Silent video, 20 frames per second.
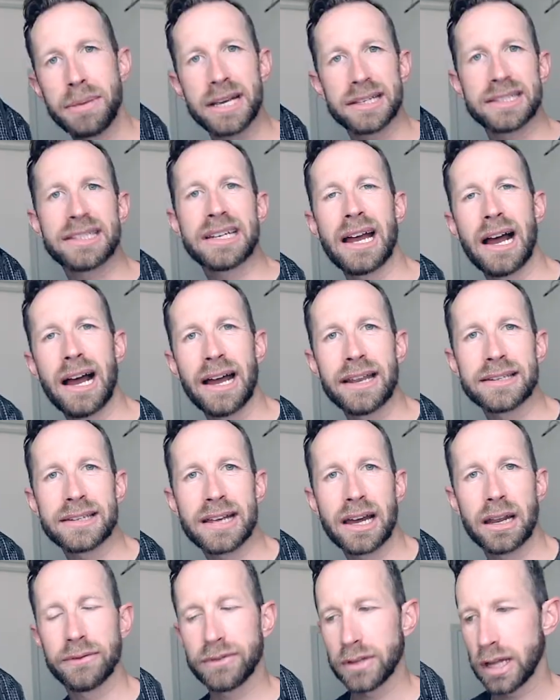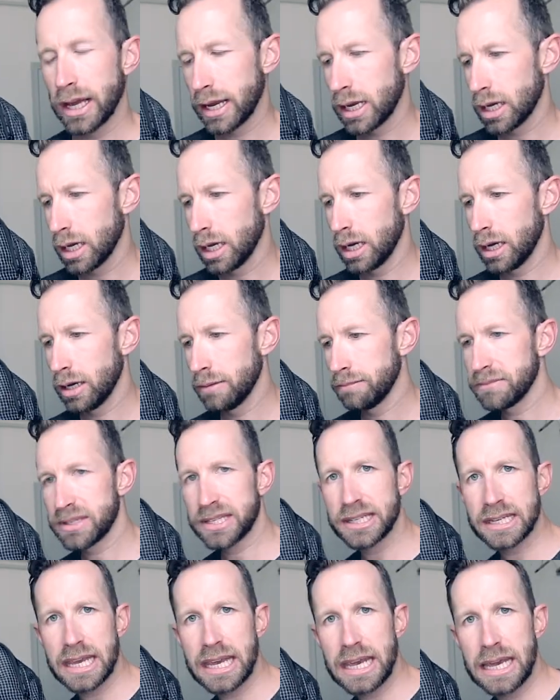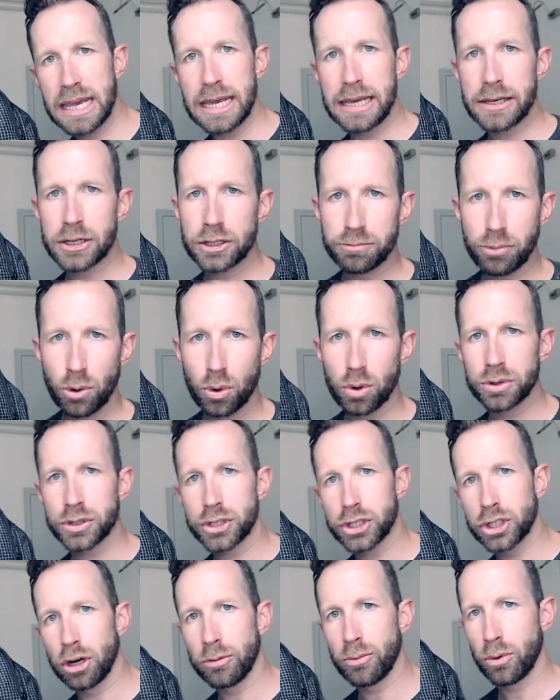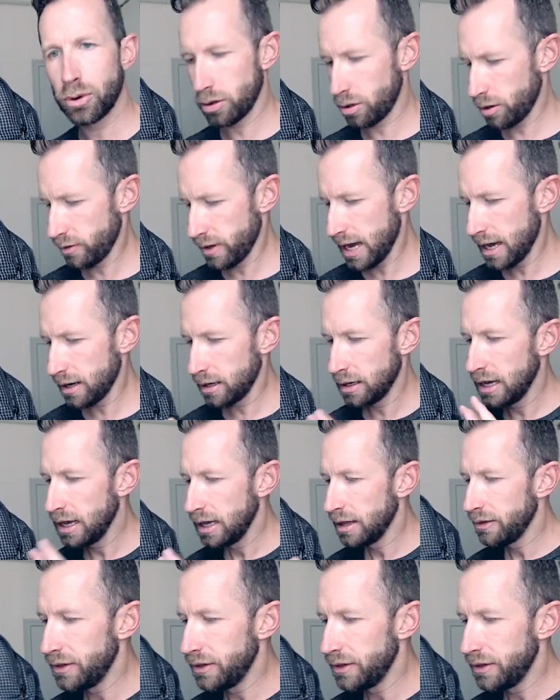Because Dakine is kind of like ski, sports, snowboard, all that,